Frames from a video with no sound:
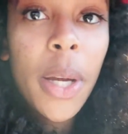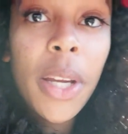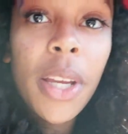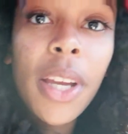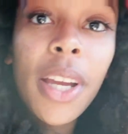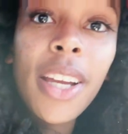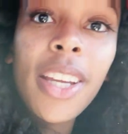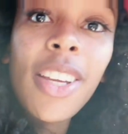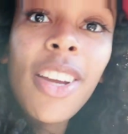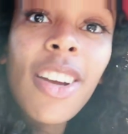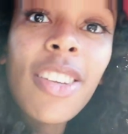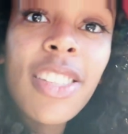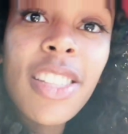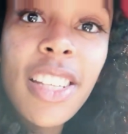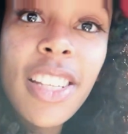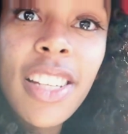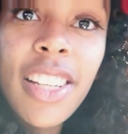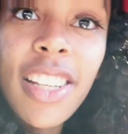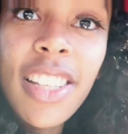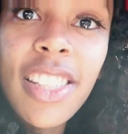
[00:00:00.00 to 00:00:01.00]
But yeah, y'all
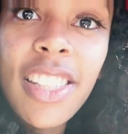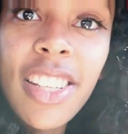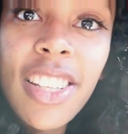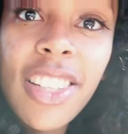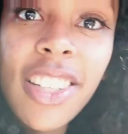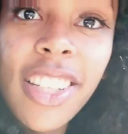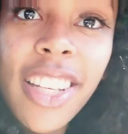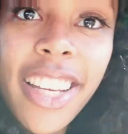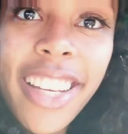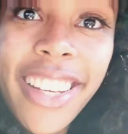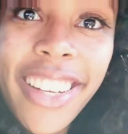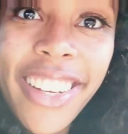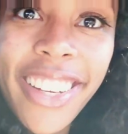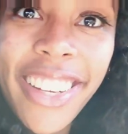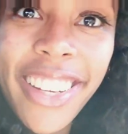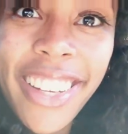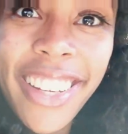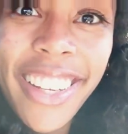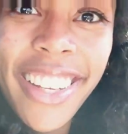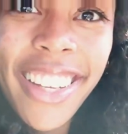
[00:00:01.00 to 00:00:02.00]
see that sun glare?